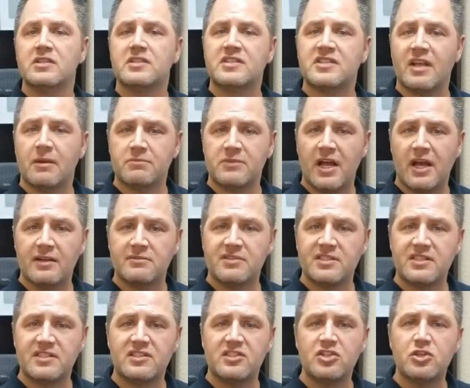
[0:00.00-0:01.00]
Sometimes
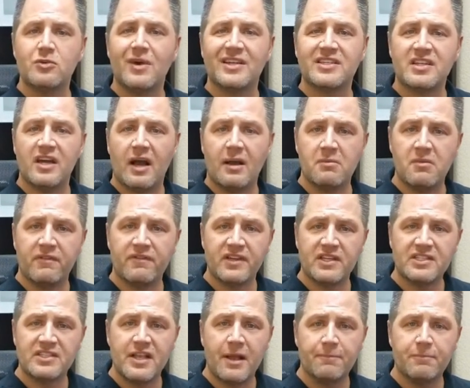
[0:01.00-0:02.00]
it's due at time of
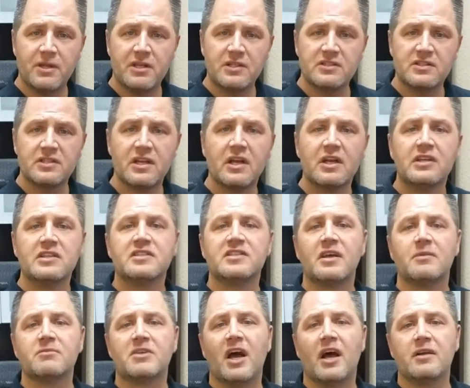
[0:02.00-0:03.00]
acceptance.
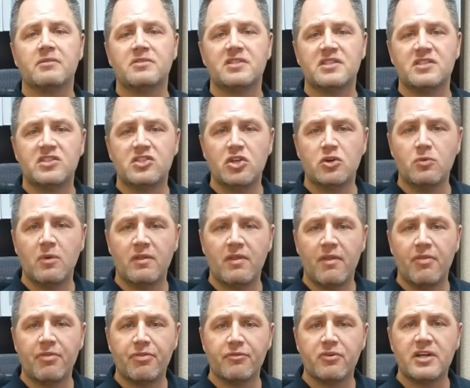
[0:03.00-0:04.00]
Sometimes it's due within
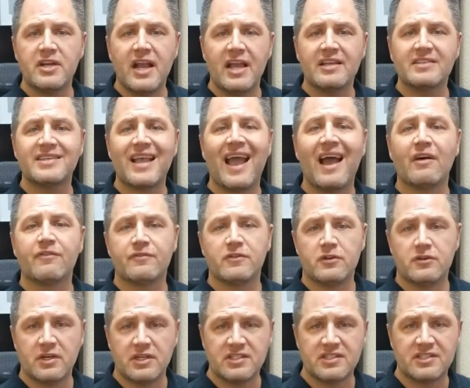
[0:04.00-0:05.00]
three days
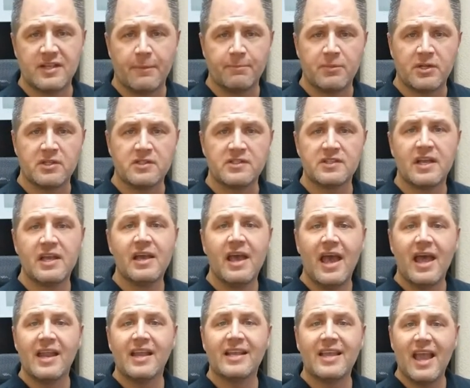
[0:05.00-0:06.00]
after acceptance.
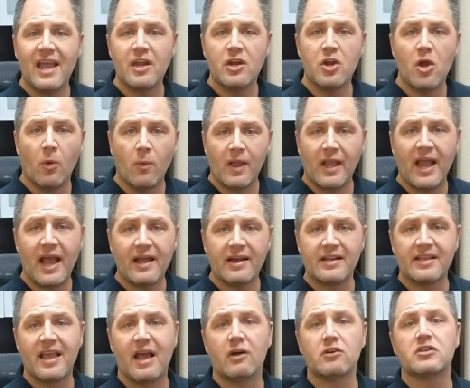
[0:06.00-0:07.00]
And again, knowing how to
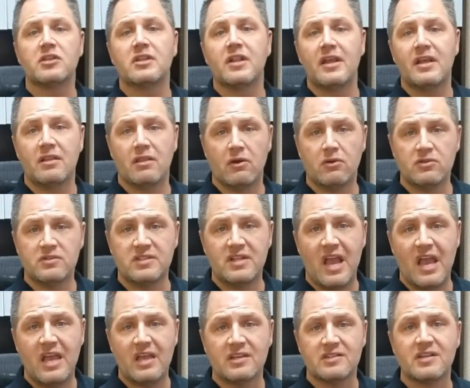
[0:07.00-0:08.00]
calculate those
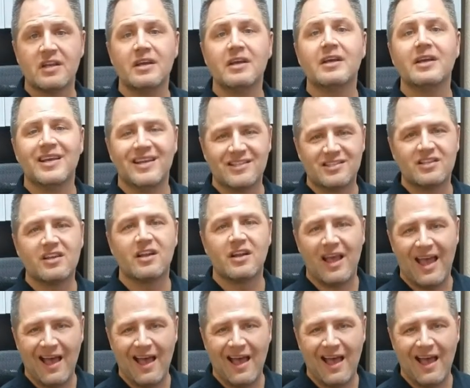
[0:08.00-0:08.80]
days, it's going to